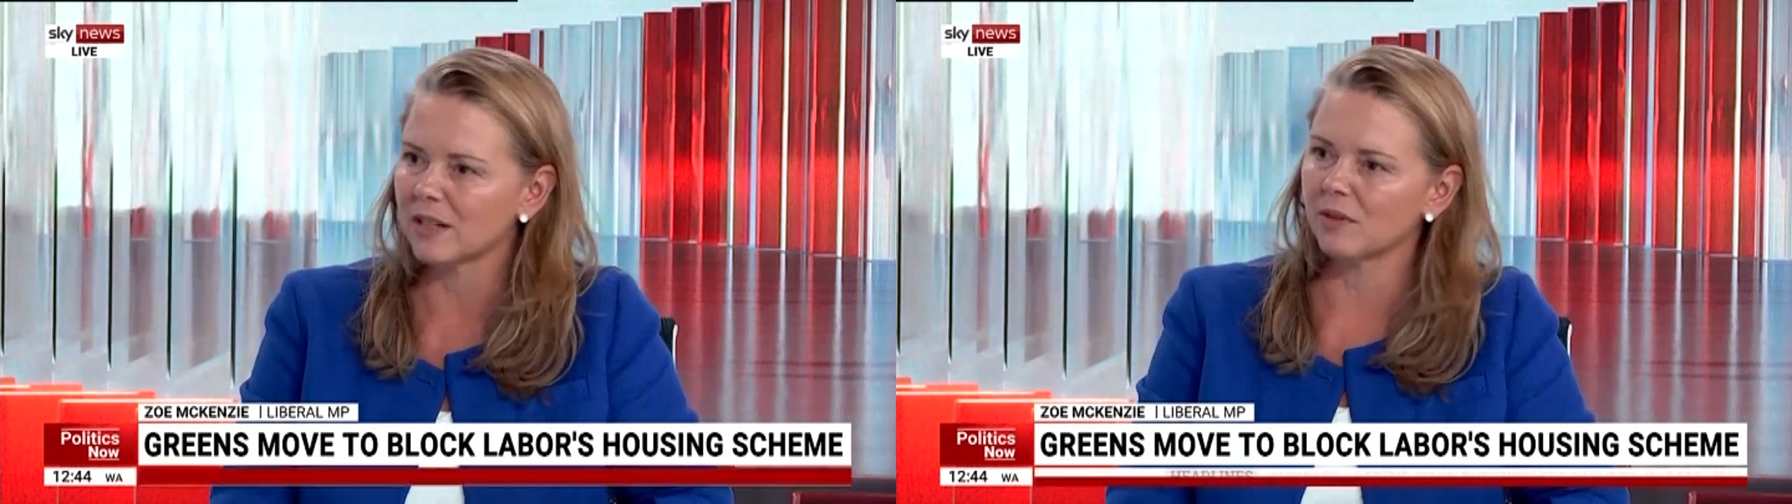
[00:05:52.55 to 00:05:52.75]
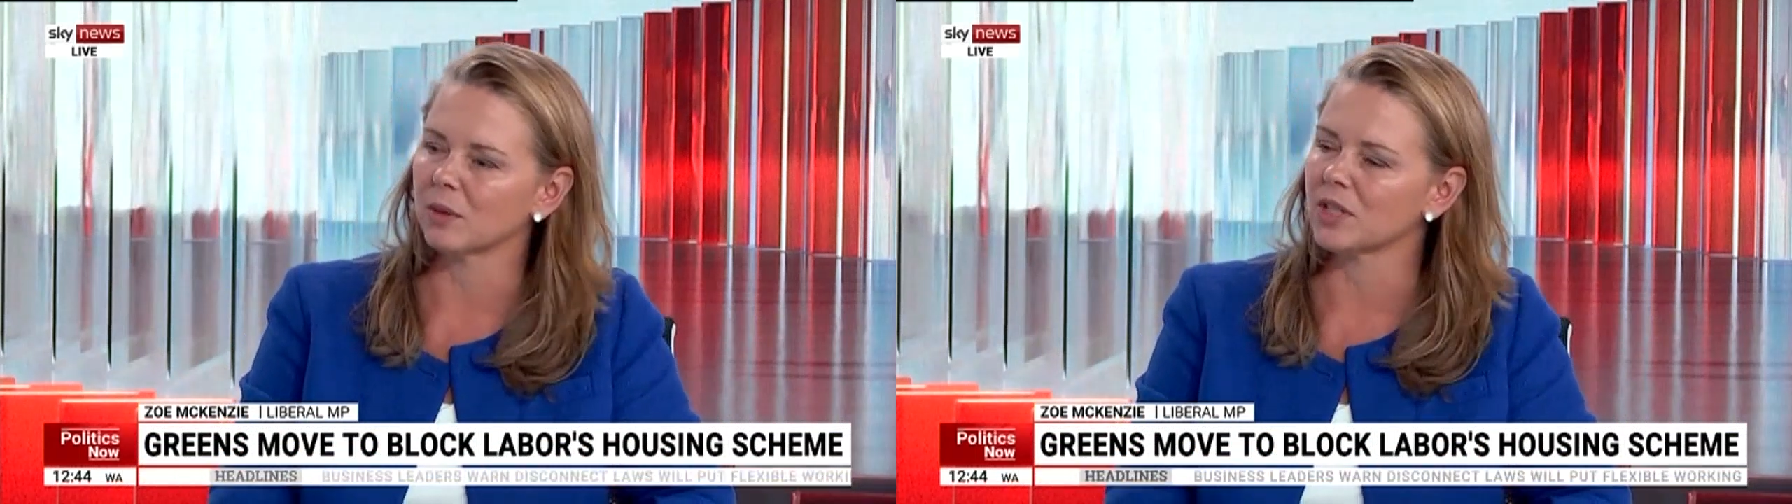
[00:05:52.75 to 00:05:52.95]

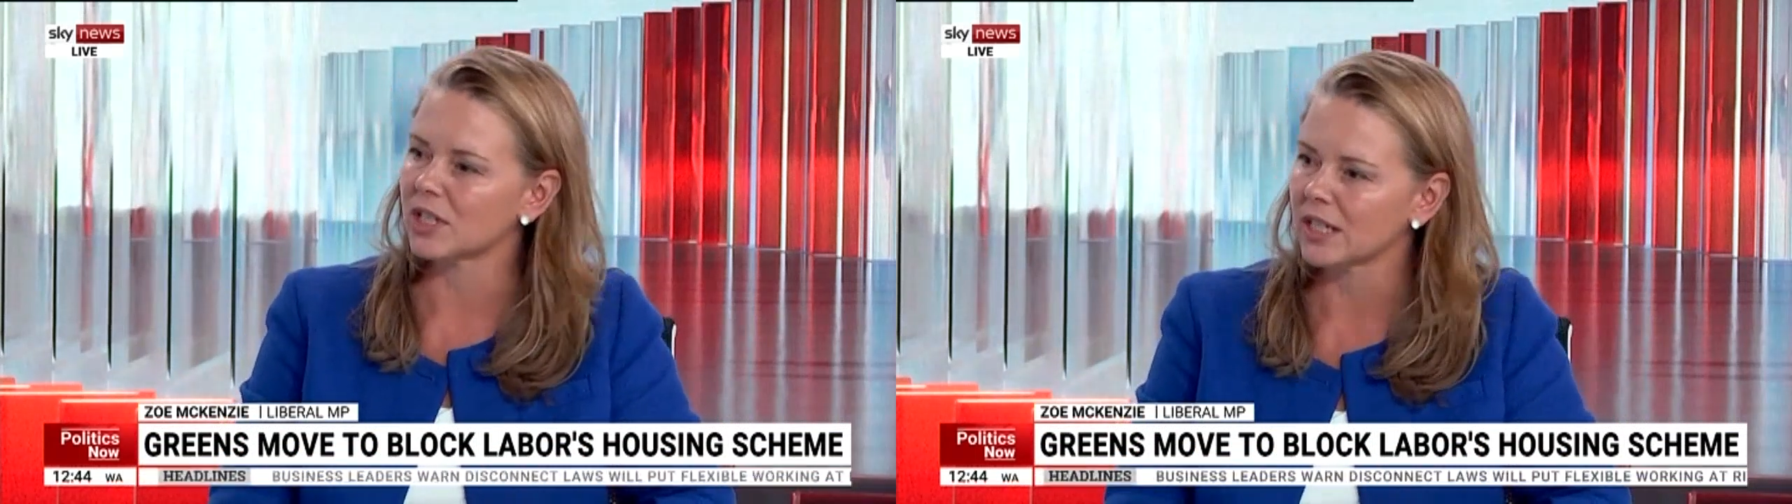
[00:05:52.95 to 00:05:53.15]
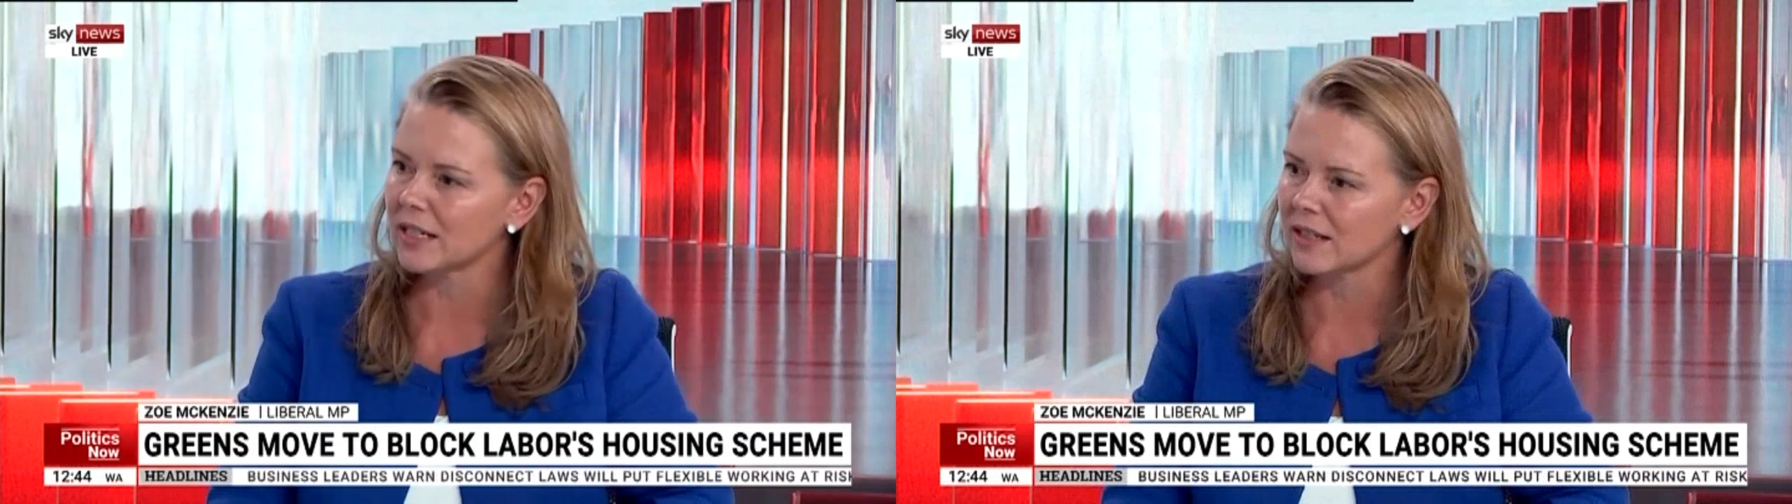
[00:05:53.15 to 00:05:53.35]
Everyone
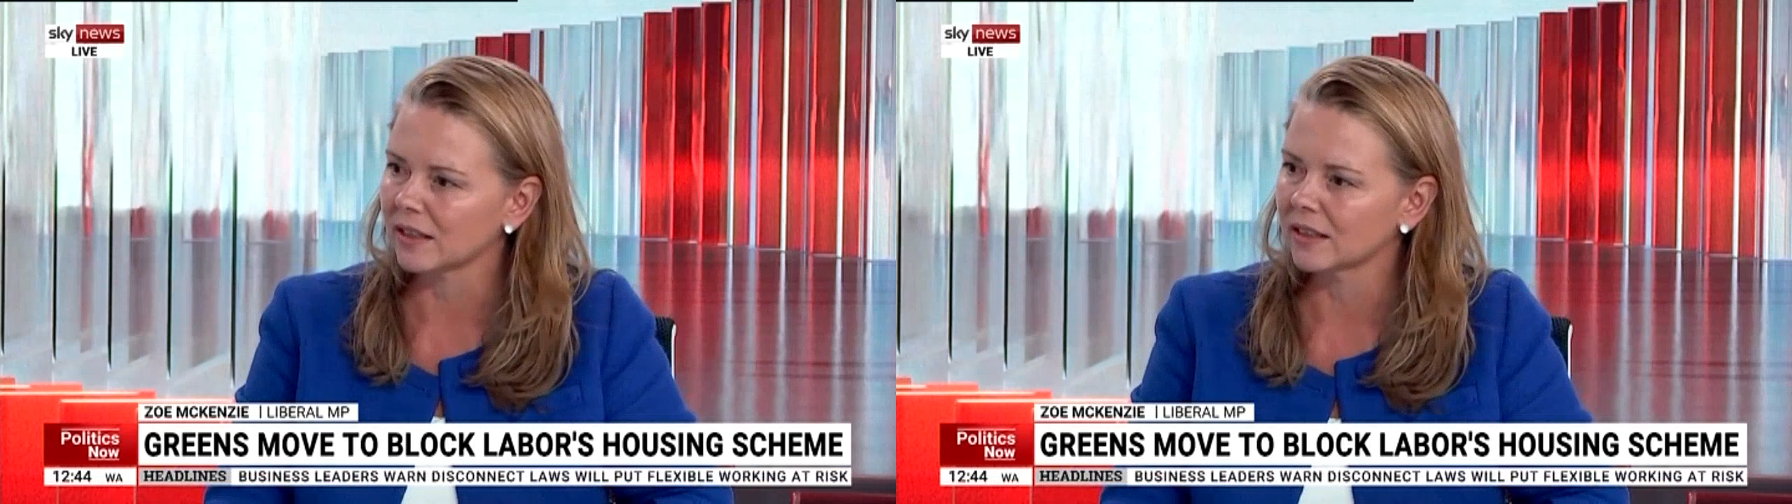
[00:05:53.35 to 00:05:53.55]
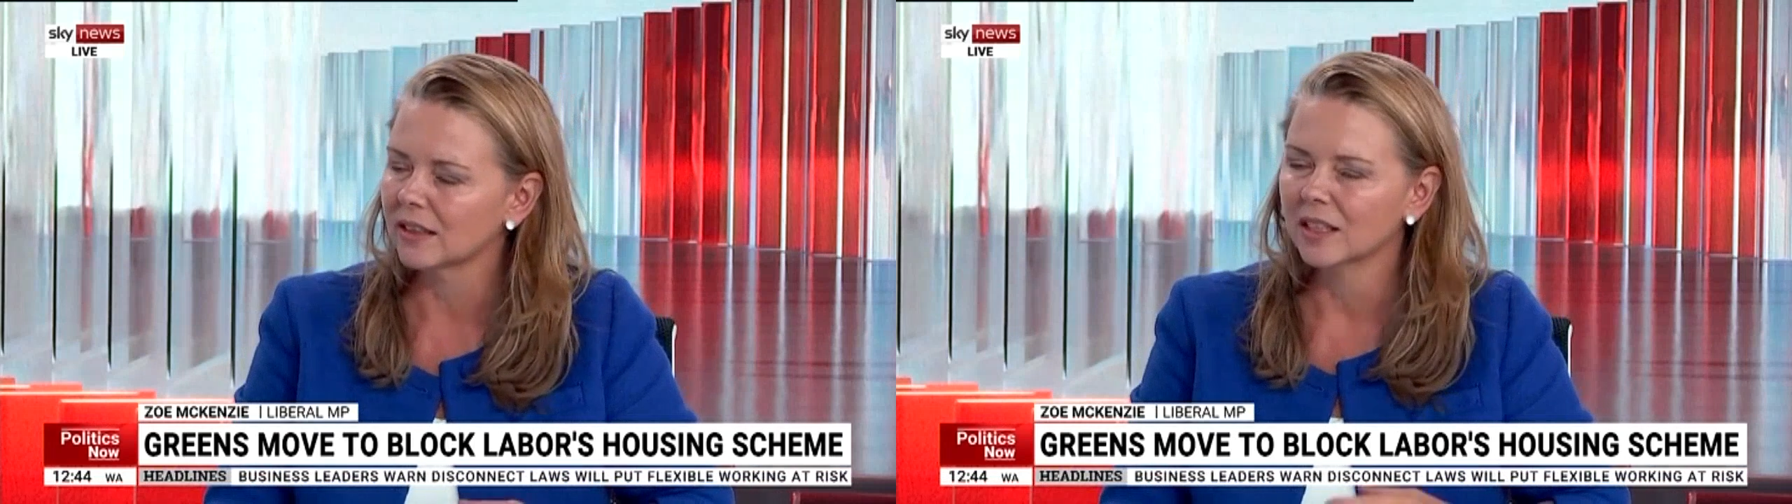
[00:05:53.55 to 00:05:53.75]
shares
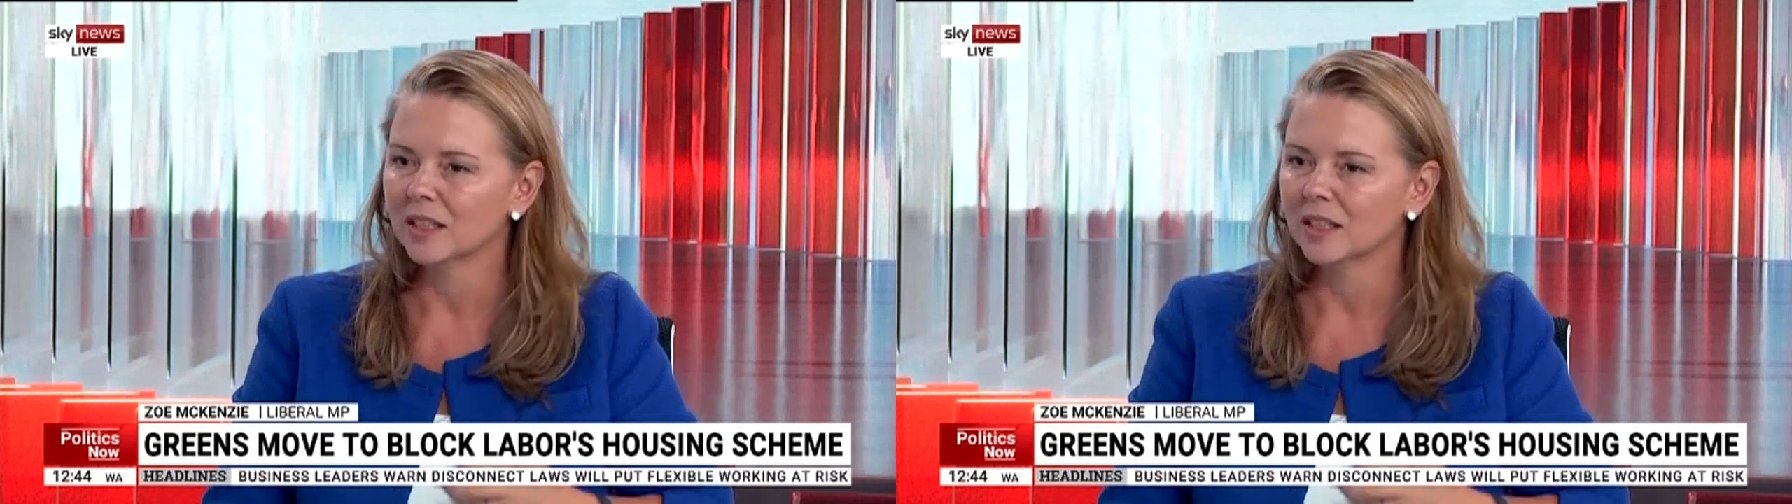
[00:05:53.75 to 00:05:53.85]
it.